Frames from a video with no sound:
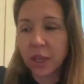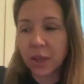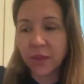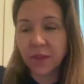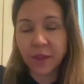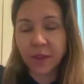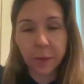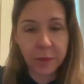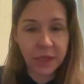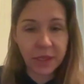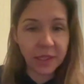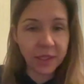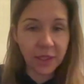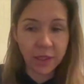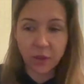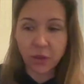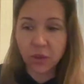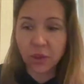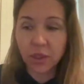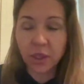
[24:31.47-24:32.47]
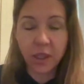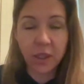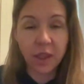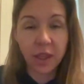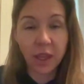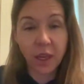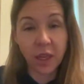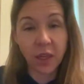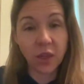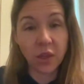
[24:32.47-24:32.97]
If somebody is interested,
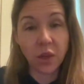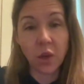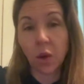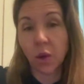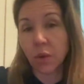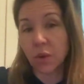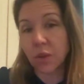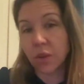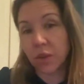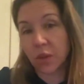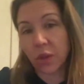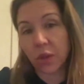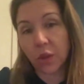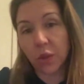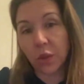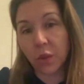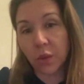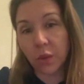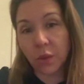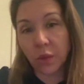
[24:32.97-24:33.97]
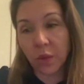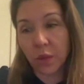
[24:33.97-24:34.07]
they can go to